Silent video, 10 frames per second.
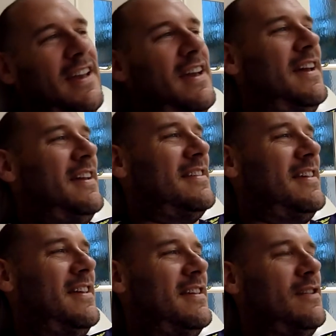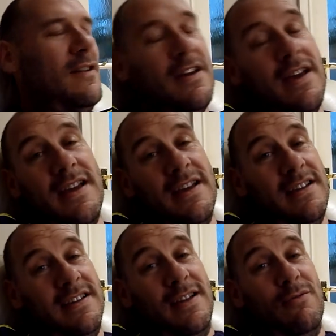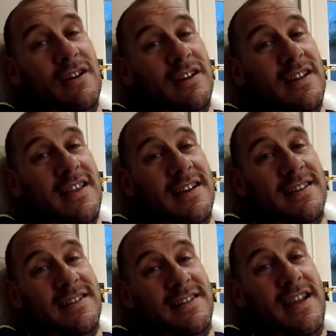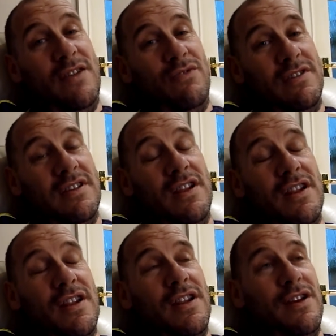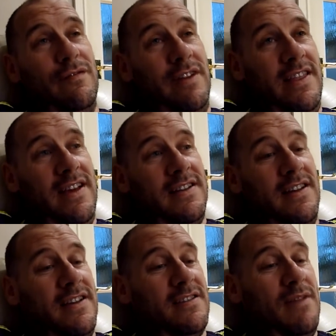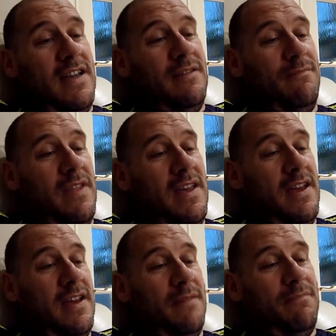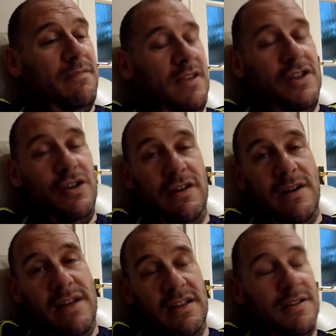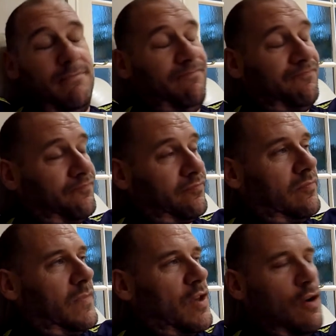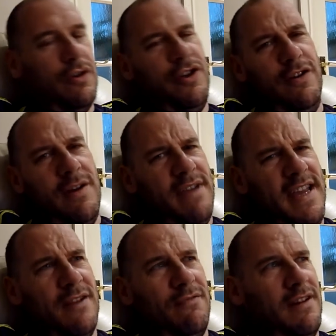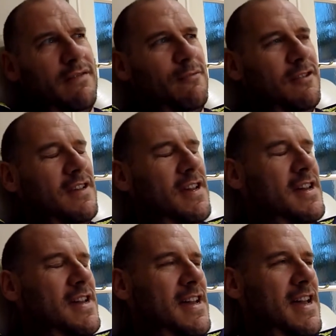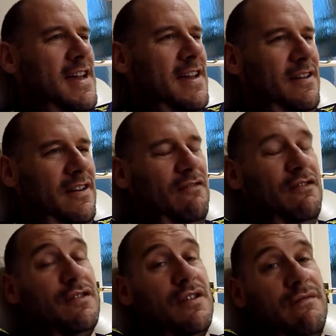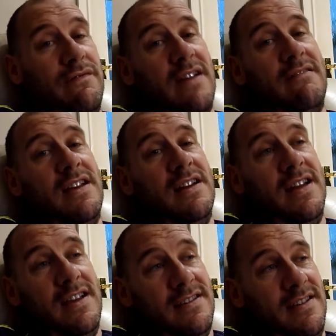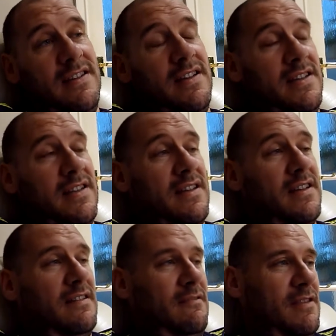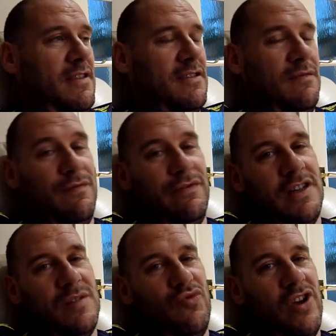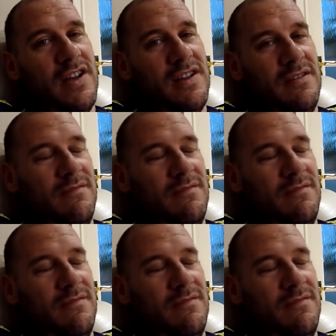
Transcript: yes, tell you what, that tea was lovely that Denise made, the, the tuna melt, or tuna bake, whatever it was. Uh, it was very nice indeed, with some French bread.